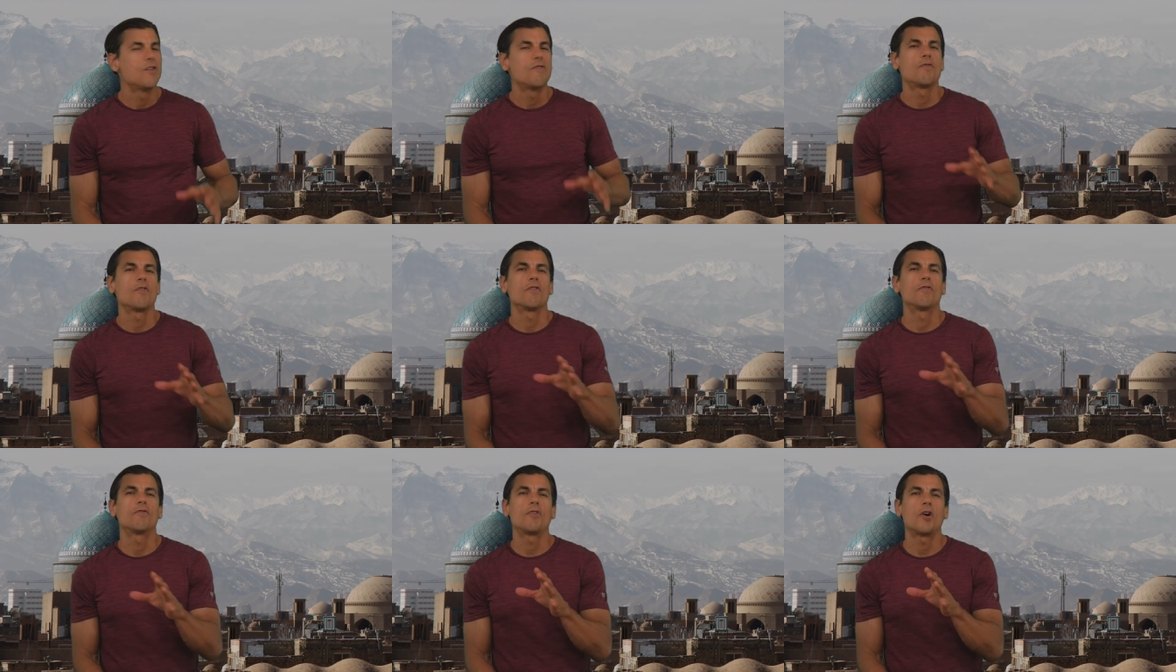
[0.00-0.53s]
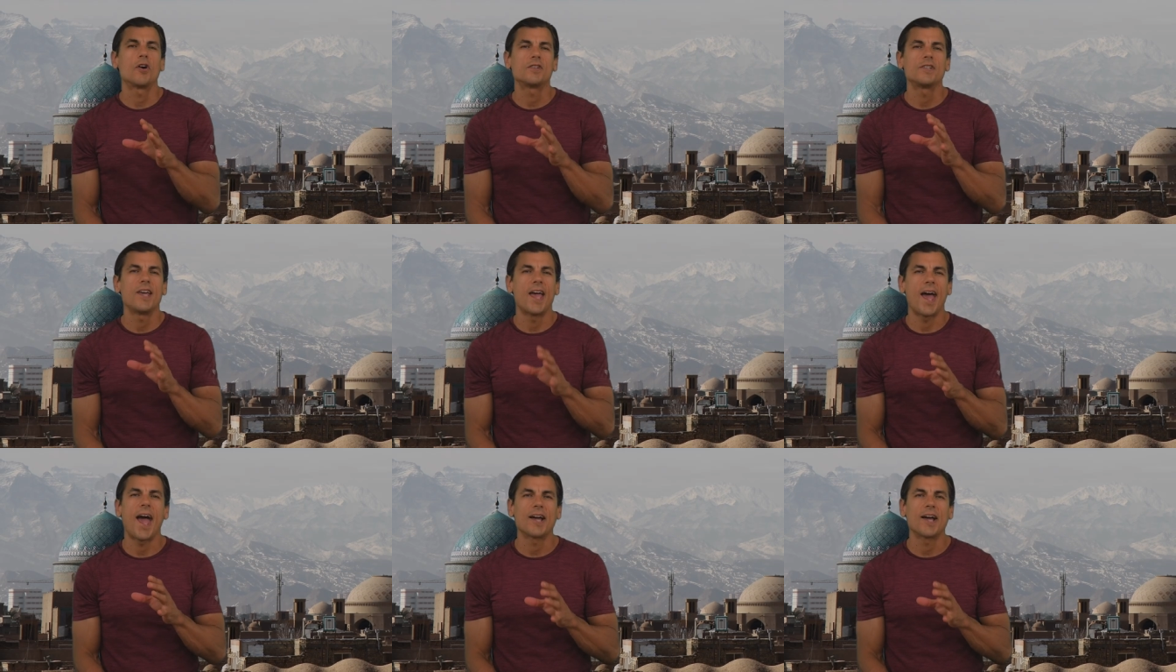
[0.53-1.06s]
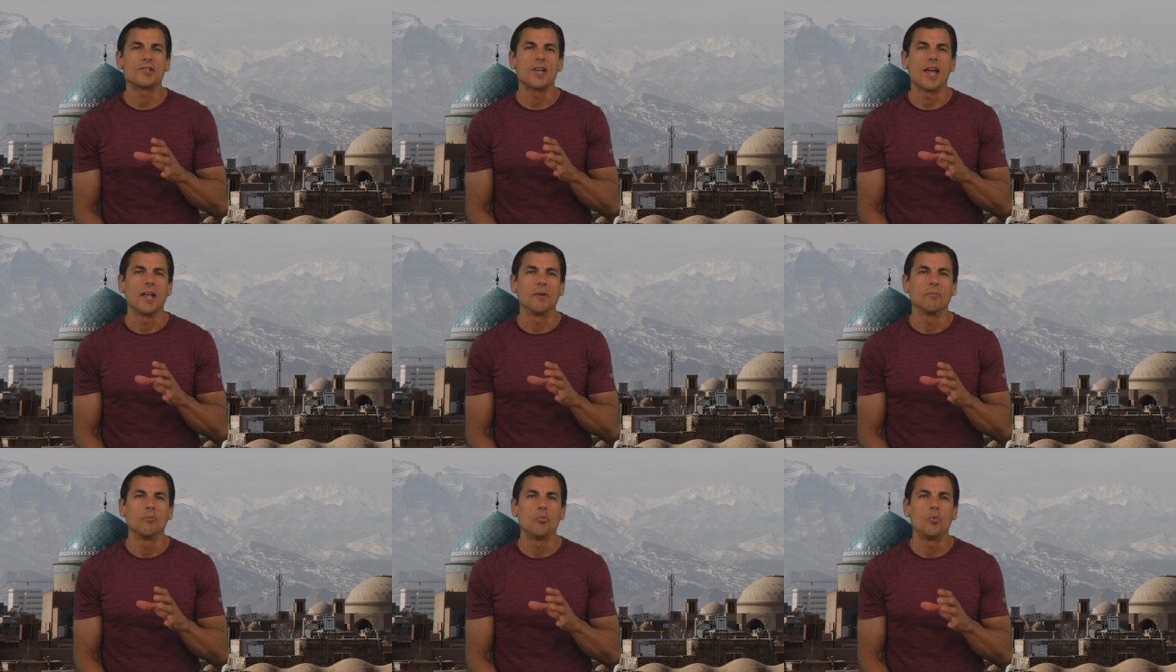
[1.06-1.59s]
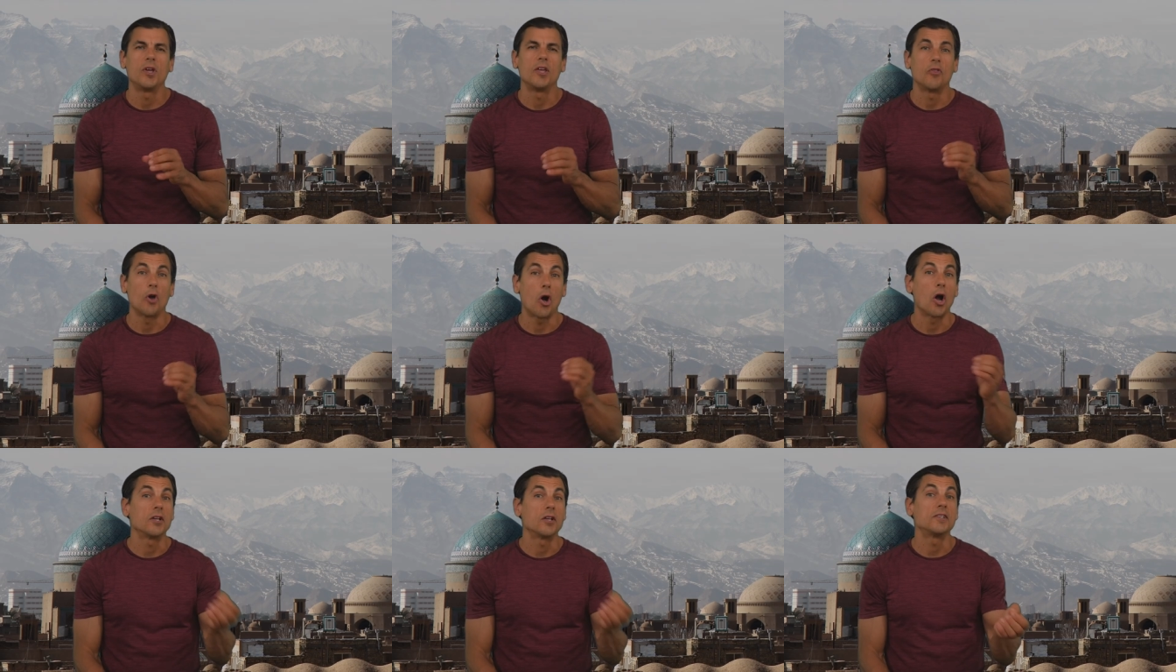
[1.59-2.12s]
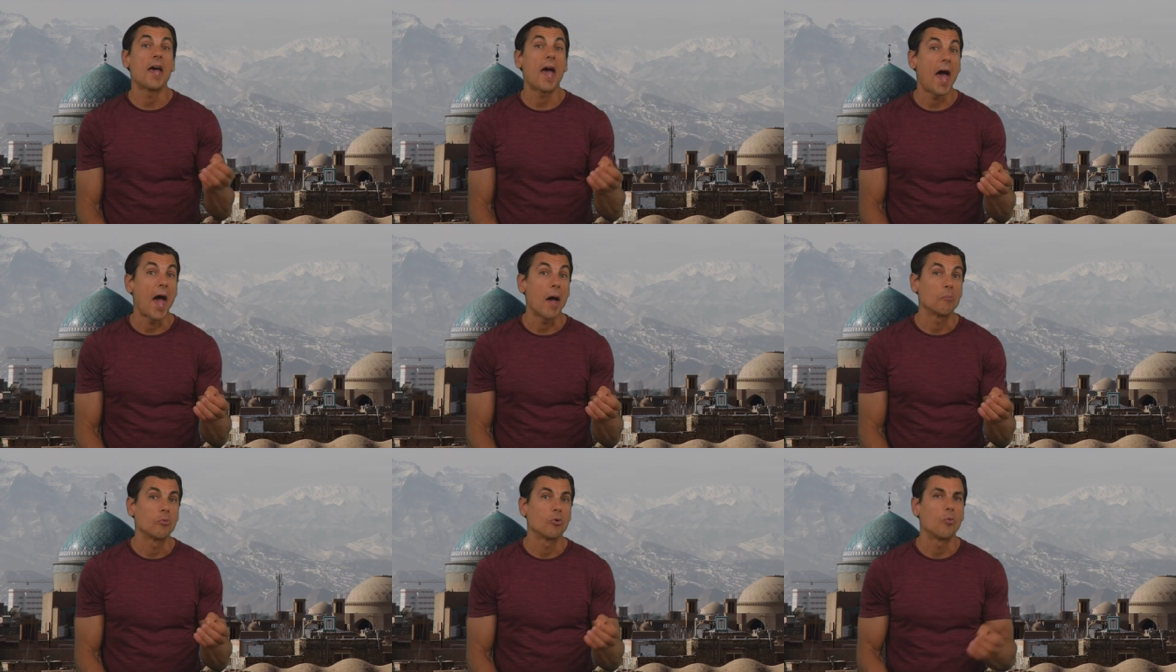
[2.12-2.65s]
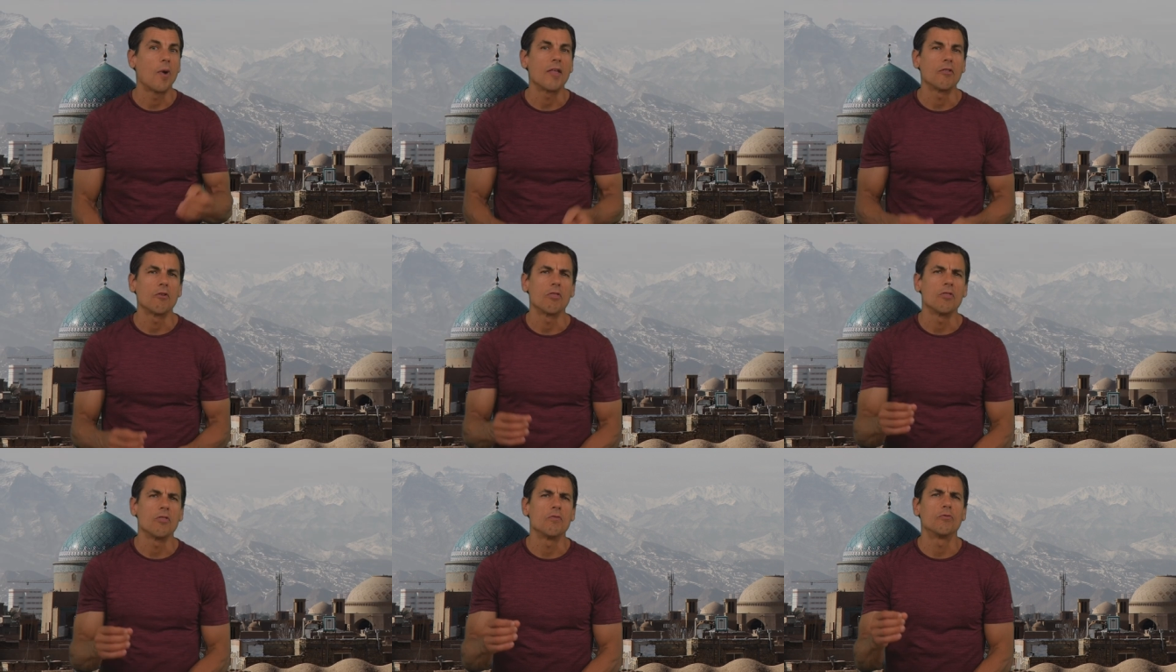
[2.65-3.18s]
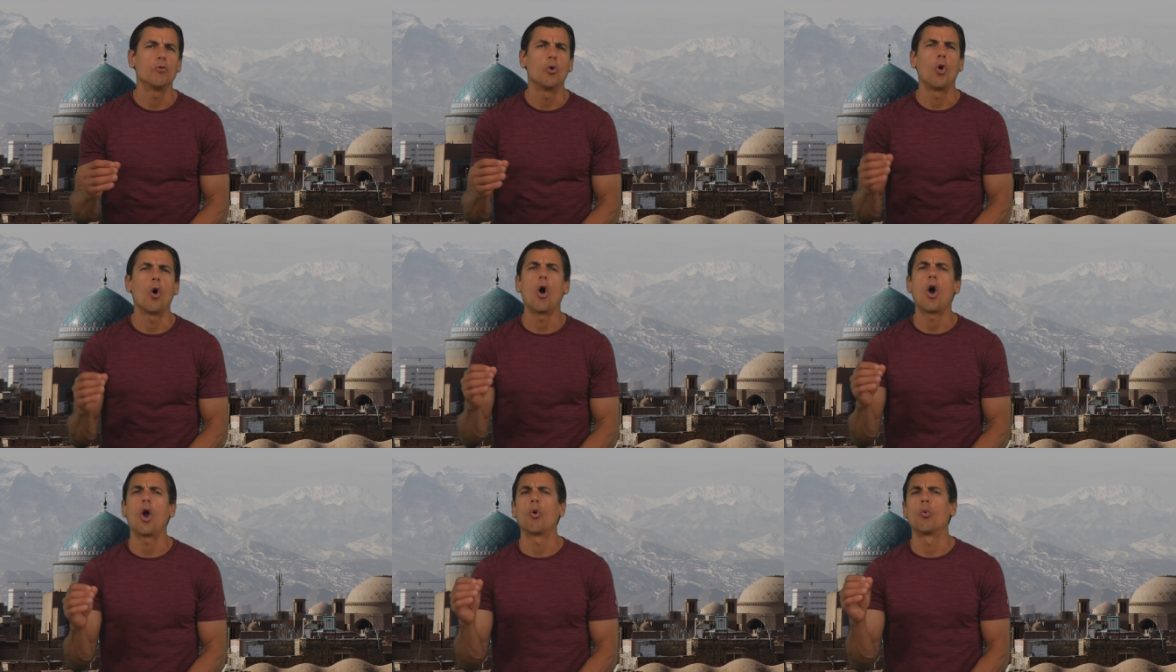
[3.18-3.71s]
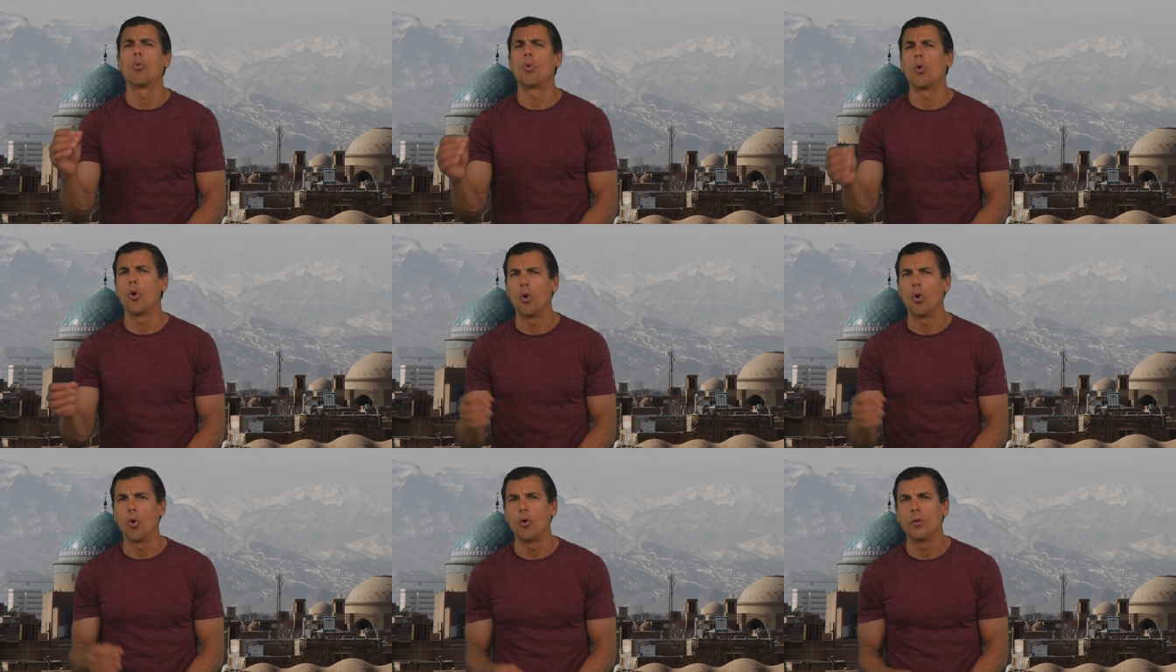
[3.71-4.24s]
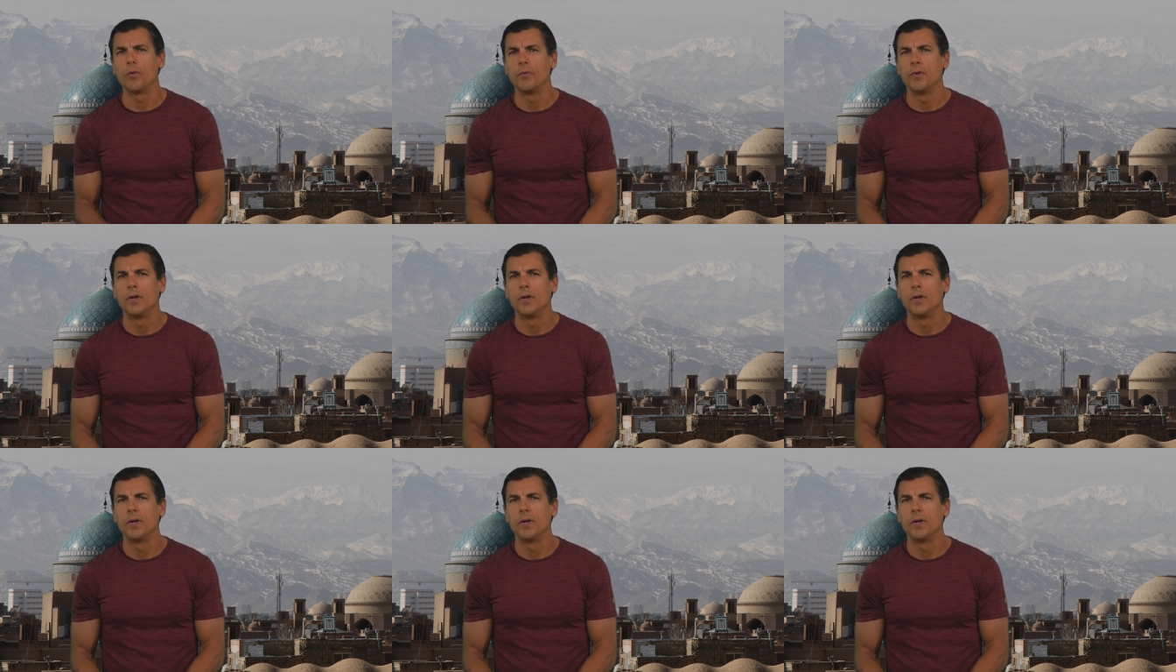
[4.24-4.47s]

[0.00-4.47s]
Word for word: For the Farsi accent, we get the R tap rather than the full R roll.